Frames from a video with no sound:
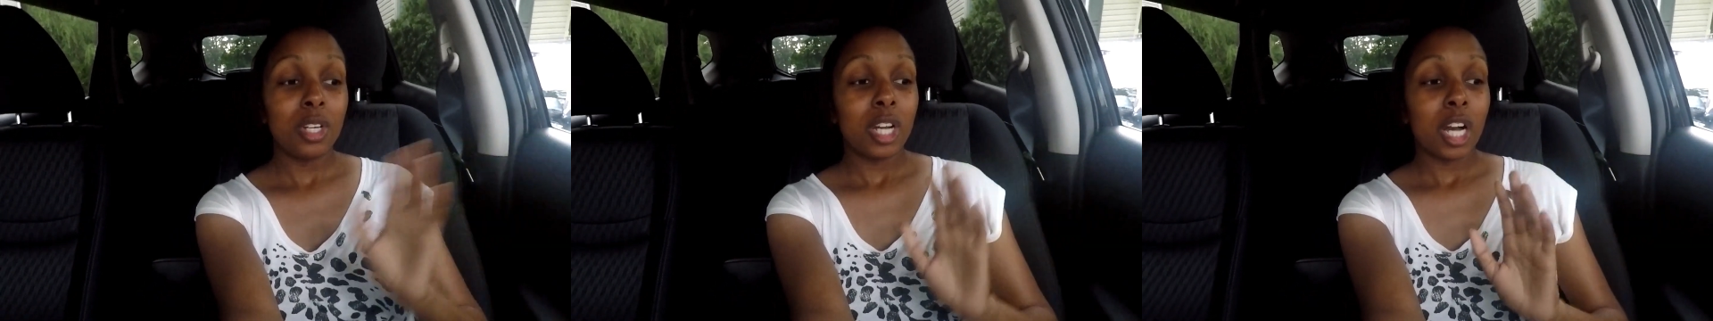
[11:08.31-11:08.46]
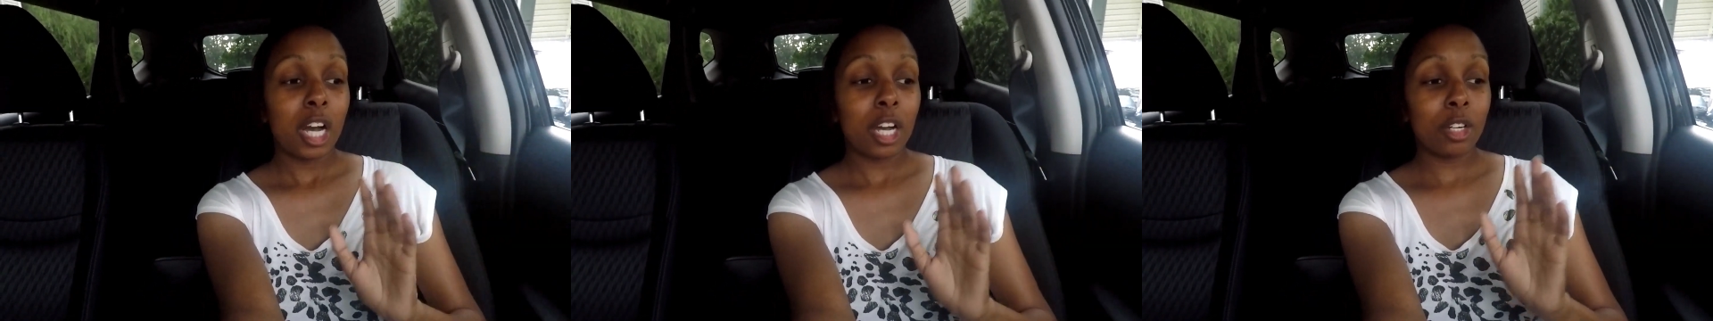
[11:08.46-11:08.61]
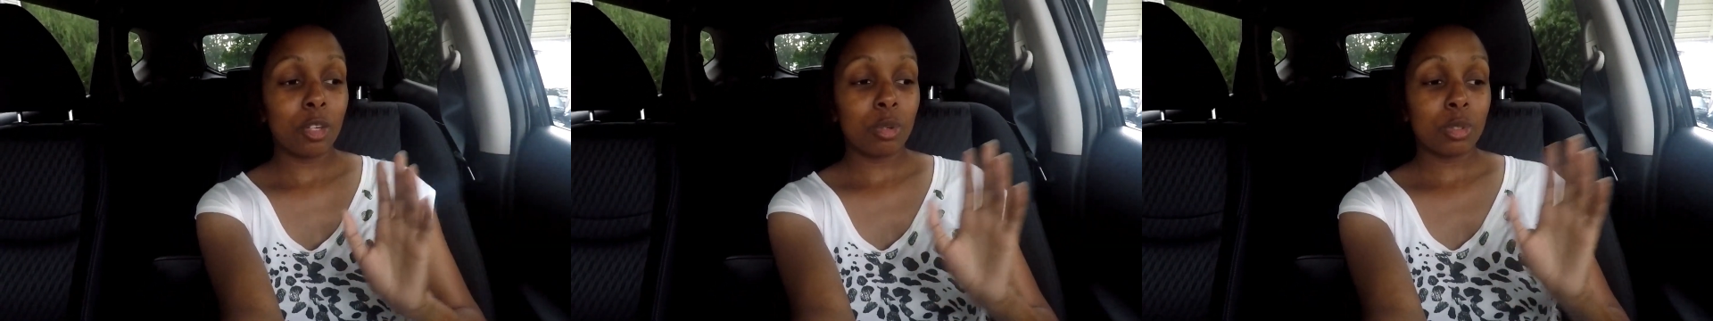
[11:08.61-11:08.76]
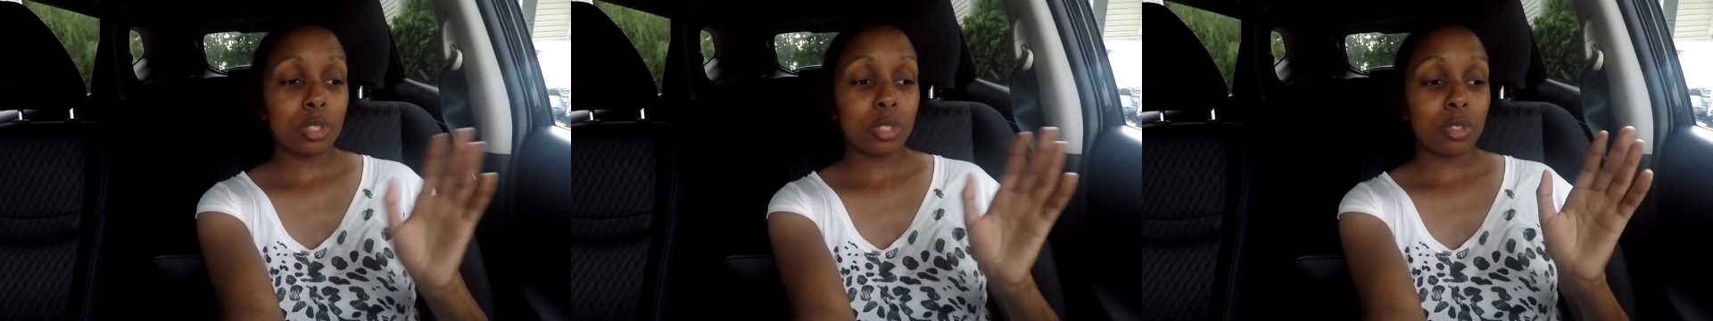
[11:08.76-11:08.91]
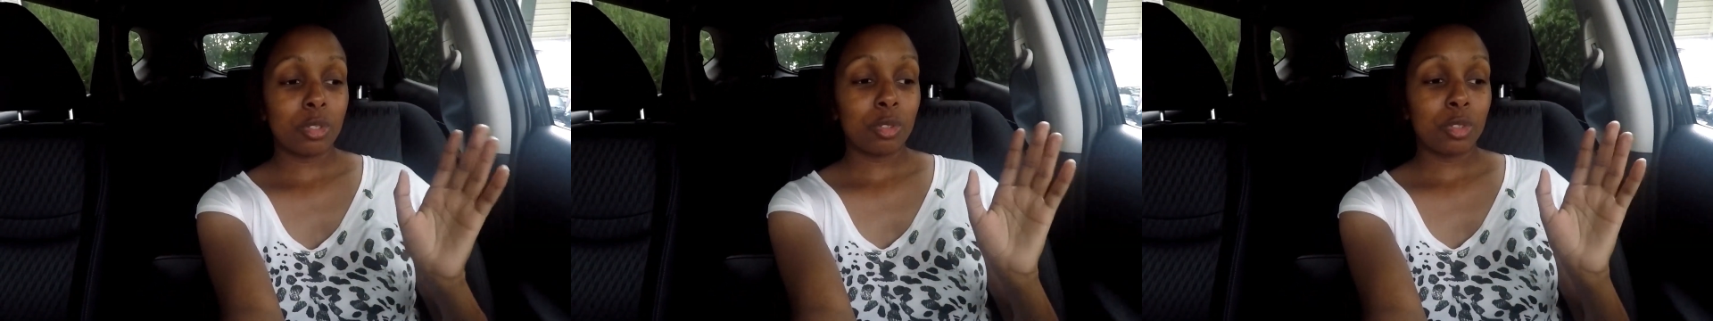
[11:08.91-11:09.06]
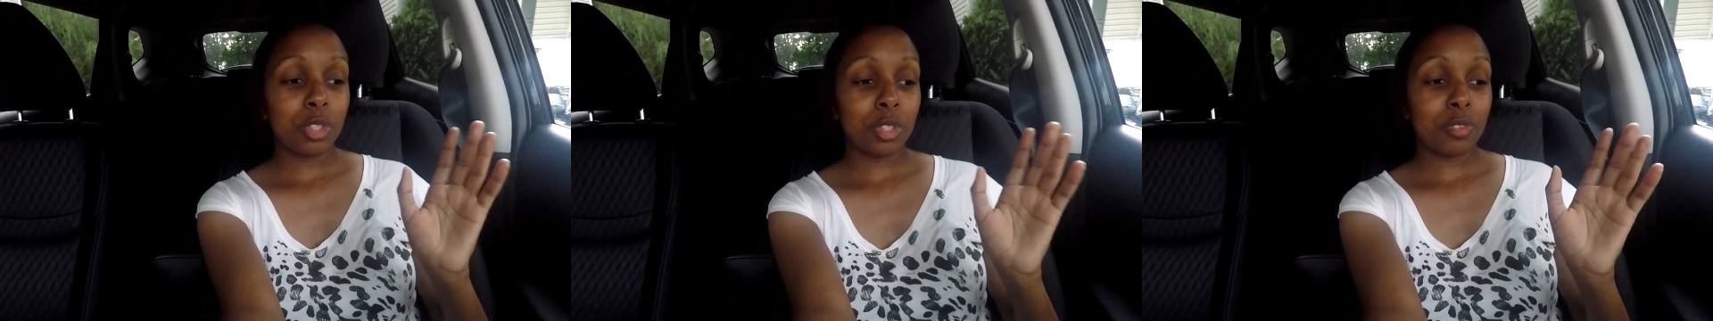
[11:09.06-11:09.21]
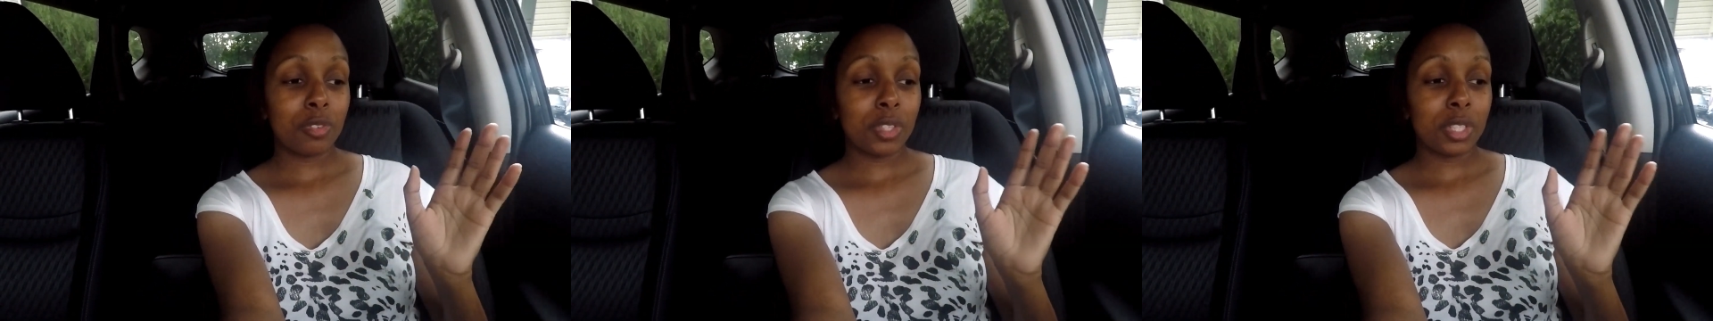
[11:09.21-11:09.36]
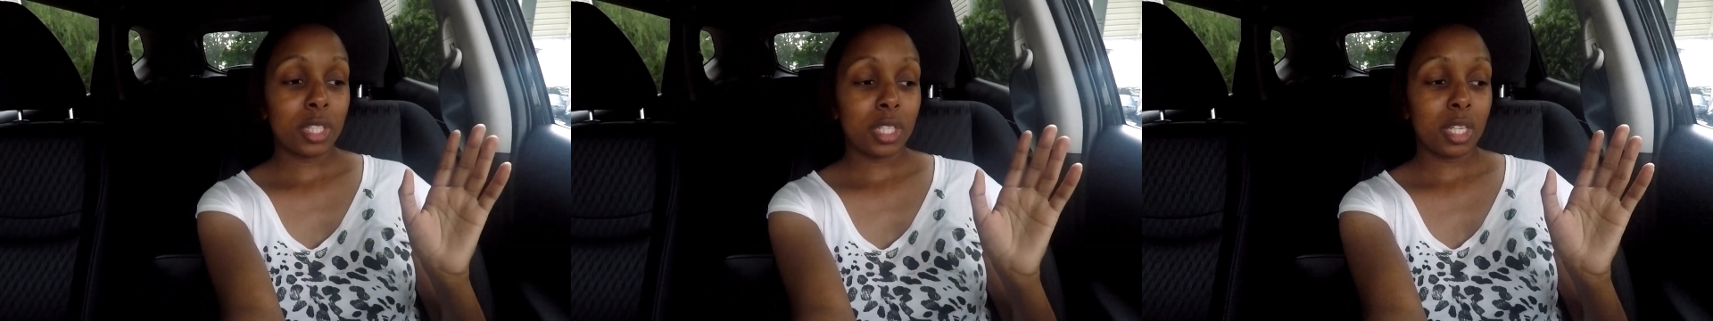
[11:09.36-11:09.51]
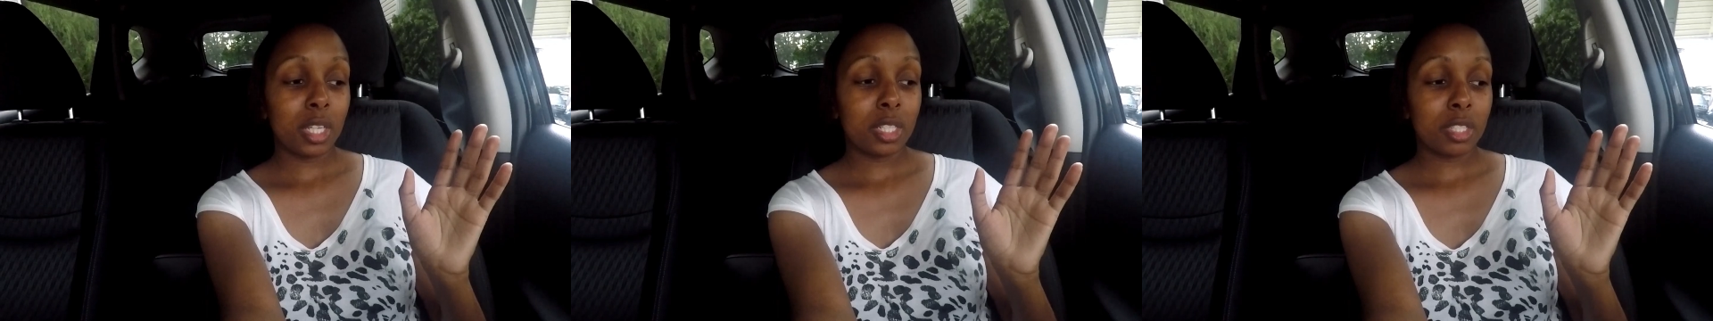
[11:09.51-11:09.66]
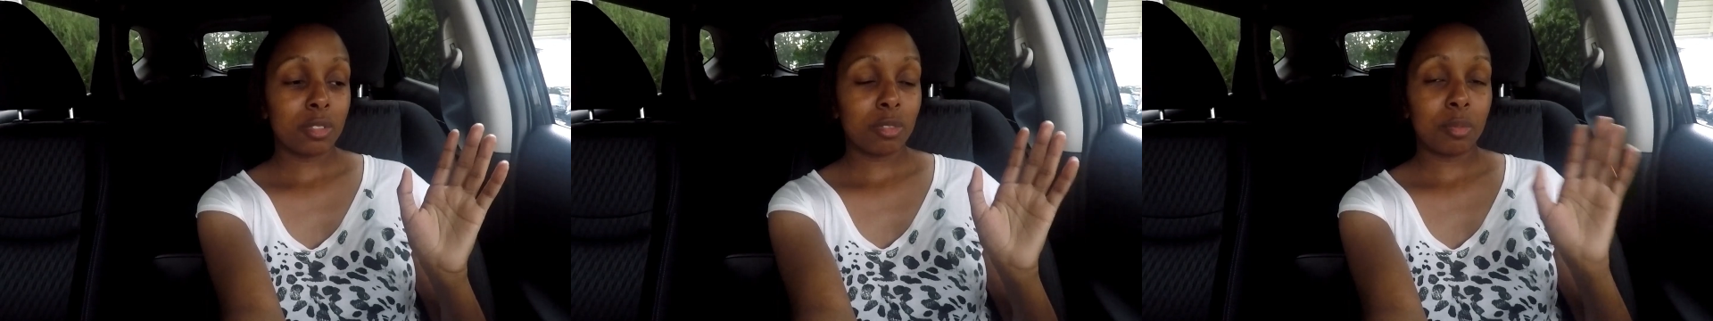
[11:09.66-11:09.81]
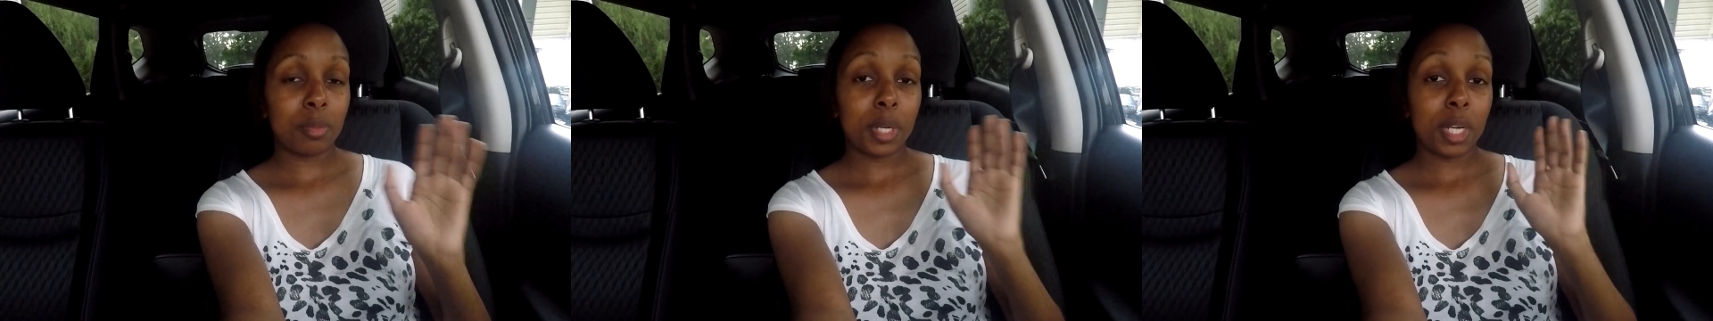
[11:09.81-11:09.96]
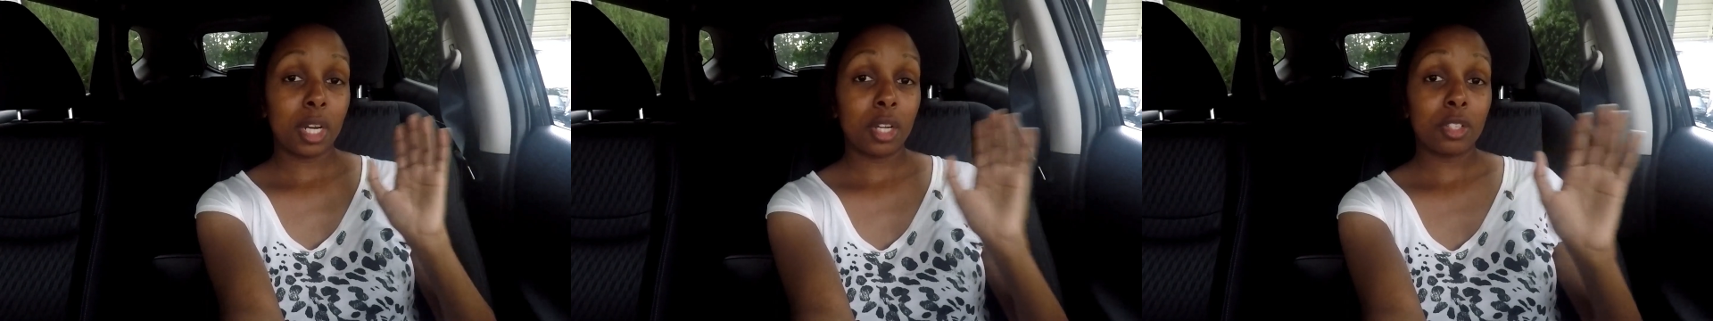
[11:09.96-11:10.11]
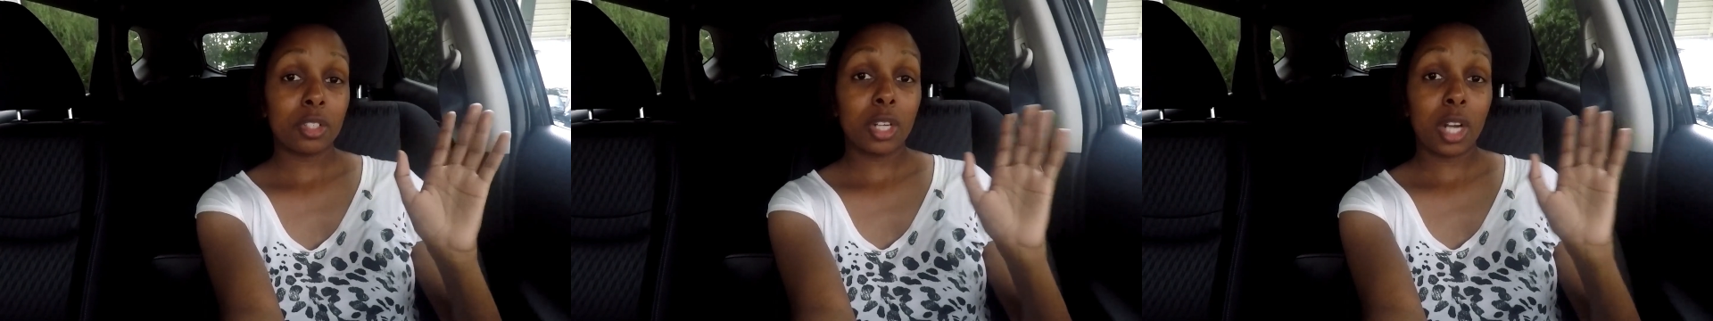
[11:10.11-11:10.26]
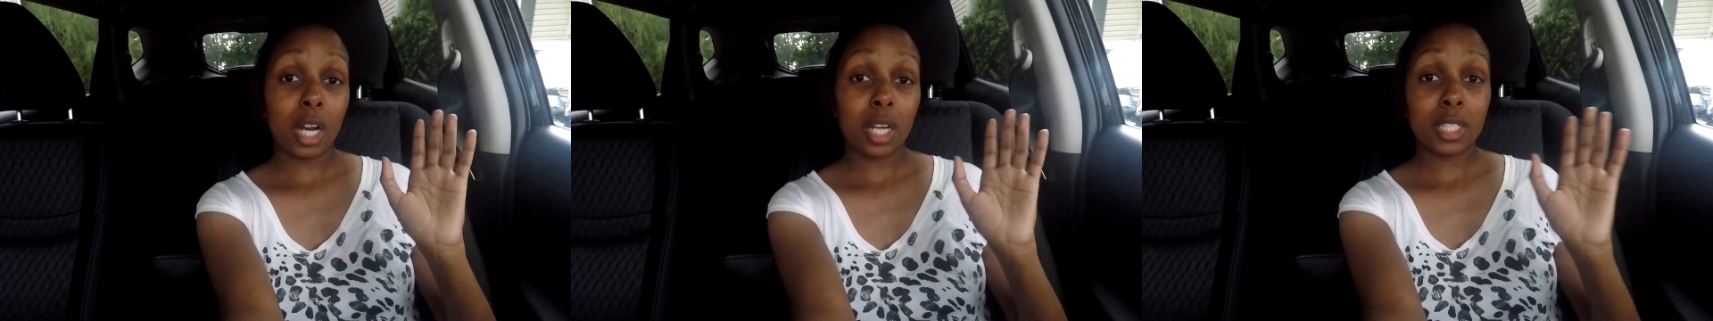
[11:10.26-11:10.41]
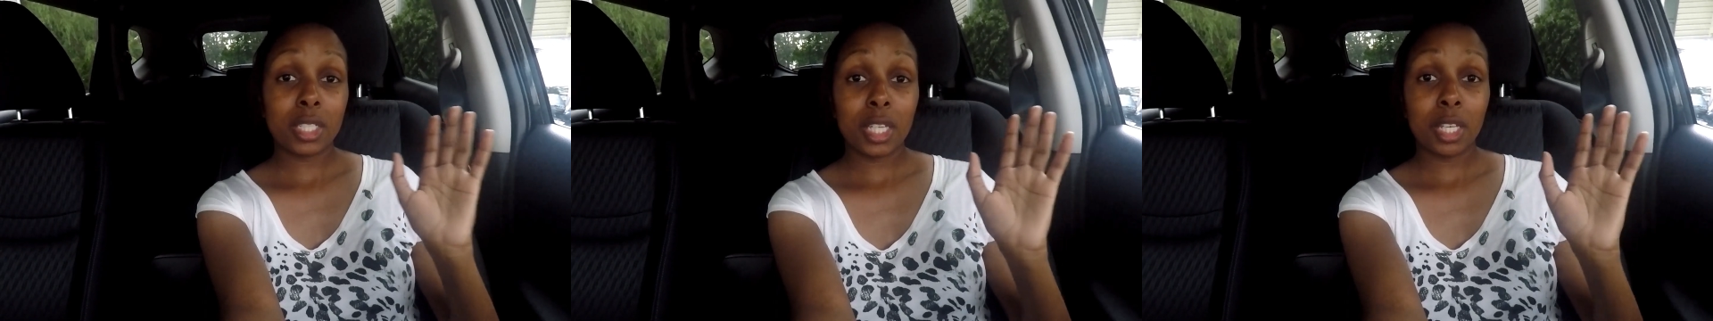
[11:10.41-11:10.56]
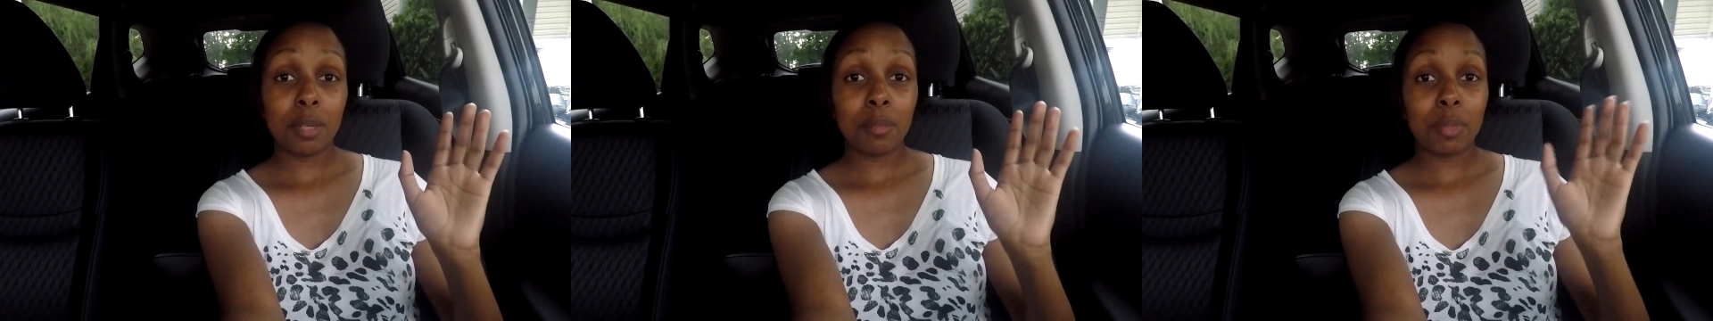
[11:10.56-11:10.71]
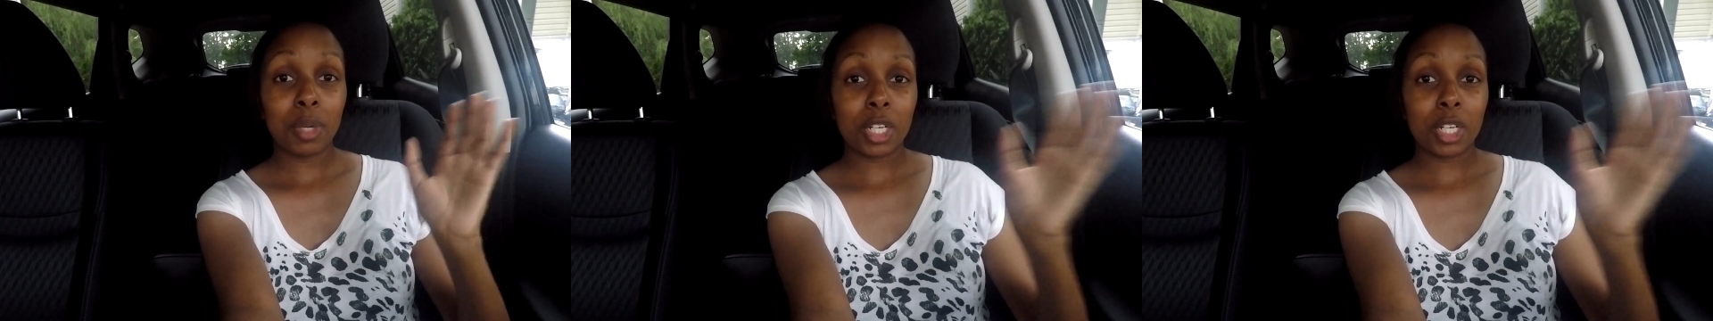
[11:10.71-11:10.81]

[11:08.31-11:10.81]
I know it's a little different than some of my other content,